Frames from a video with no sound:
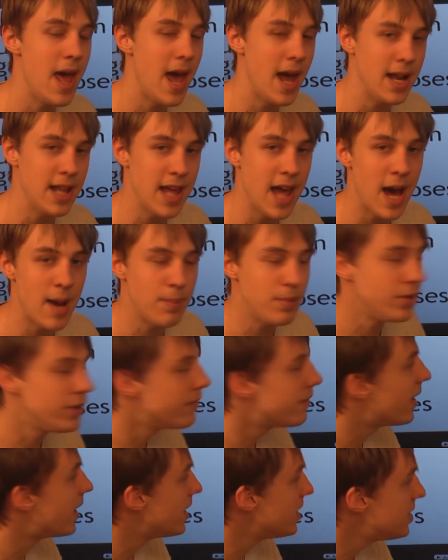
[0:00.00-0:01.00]
any Apple
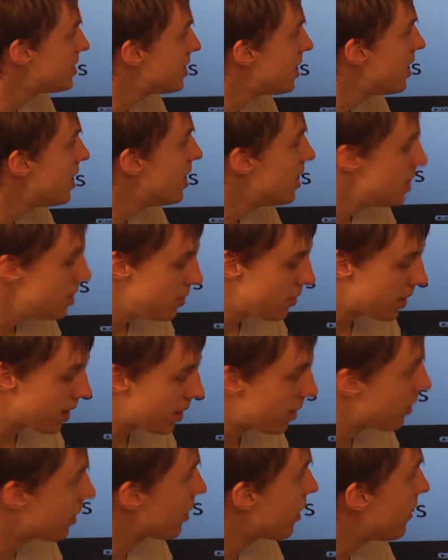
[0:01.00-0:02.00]
device. You
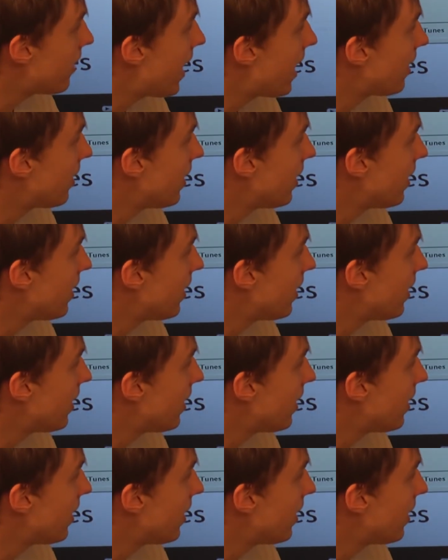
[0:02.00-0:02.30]
can click on that